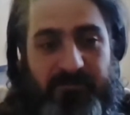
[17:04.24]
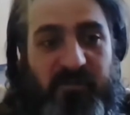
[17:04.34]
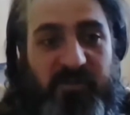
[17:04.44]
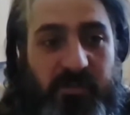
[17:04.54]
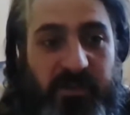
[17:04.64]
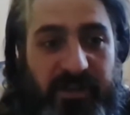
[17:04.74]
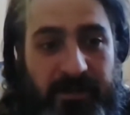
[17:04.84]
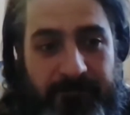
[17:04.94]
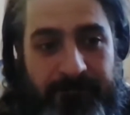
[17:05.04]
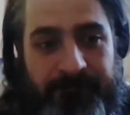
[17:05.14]
splitting.
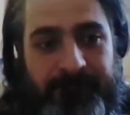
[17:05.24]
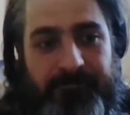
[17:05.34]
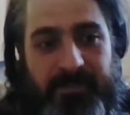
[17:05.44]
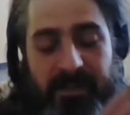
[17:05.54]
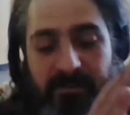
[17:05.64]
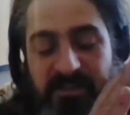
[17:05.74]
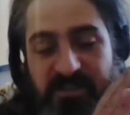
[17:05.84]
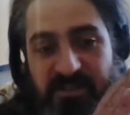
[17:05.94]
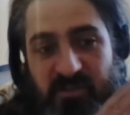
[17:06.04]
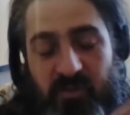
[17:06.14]
And then if it's
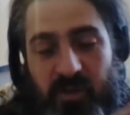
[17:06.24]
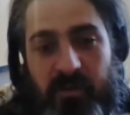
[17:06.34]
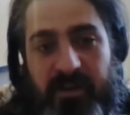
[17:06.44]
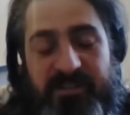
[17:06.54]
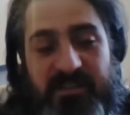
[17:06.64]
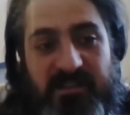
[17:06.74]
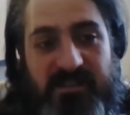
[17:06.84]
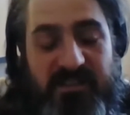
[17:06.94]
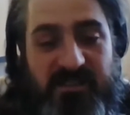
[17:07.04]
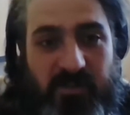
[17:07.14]
just too low, it has a
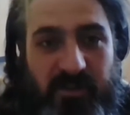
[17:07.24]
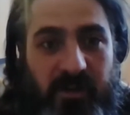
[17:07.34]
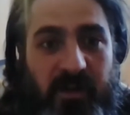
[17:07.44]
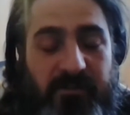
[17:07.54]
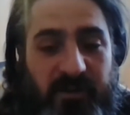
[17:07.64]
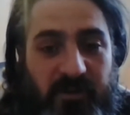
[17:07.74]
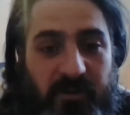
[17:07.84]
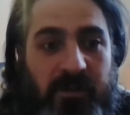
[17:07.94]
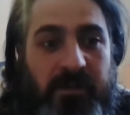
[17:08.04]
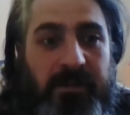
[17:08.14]
tendency to split off
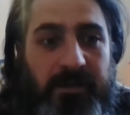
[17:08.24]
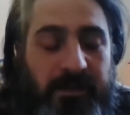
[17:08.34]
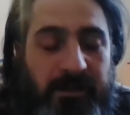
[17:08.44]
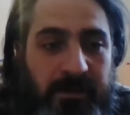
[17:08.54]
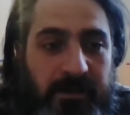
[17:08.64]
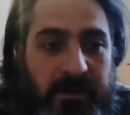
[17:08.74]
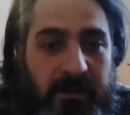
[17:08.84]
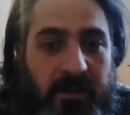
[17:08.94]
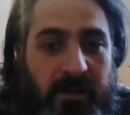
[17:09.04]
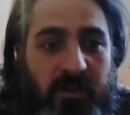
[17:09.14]
too.
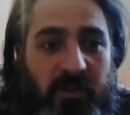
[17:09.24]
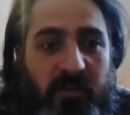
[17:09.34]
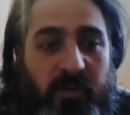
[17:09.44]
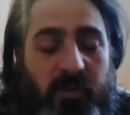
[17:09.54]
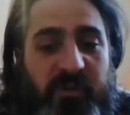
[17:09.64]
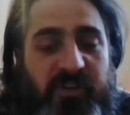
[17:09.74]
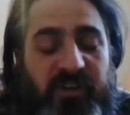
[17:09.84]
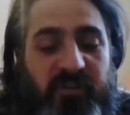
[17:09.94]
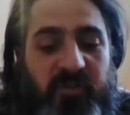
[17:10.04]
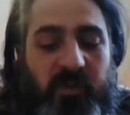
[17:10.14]
So what we try to
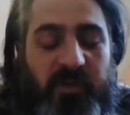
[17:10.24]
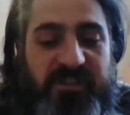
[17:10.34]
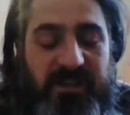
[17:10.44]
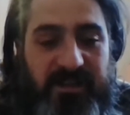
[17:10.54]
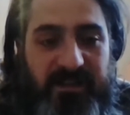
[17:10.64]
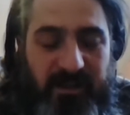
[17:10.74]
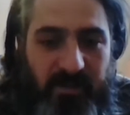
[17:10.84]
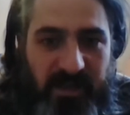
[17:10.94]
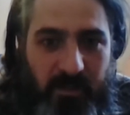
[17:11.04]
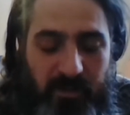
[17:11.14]
do when we're selecting the
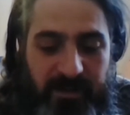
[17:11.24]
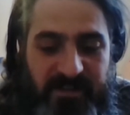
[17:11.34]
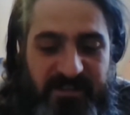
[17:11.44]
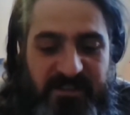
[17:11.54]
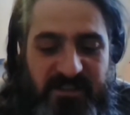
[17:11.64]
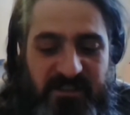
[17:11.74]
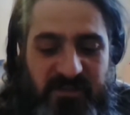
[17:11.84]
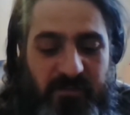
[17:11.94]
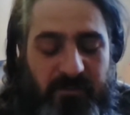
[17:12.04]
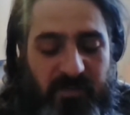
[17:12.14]
main branches is
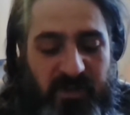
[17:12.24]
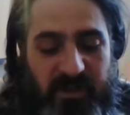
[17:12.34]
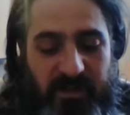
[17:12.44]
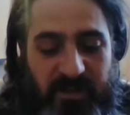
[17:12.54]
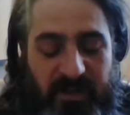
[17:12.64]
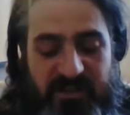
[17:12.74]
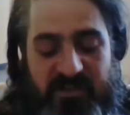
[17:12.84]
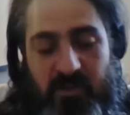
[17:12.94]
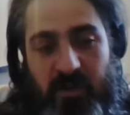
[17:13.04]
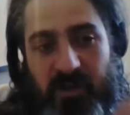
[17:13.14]
the other thing is
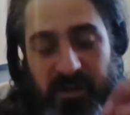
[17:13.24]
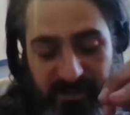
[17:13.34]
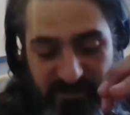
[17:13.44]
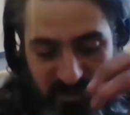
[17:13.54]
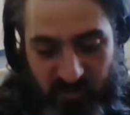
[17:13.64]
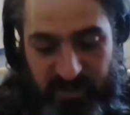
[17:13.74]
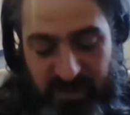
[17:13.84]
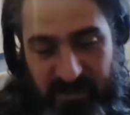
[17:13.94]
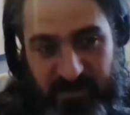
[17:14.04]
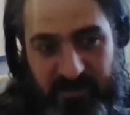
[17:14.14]
you look kind of straight
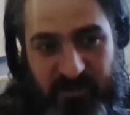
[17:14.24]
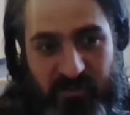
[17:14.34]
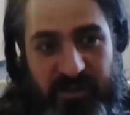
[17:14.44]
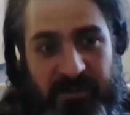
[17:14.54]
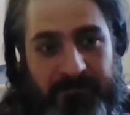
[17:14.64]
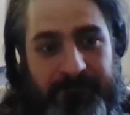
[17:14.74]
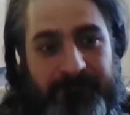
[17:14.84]
down on the tree,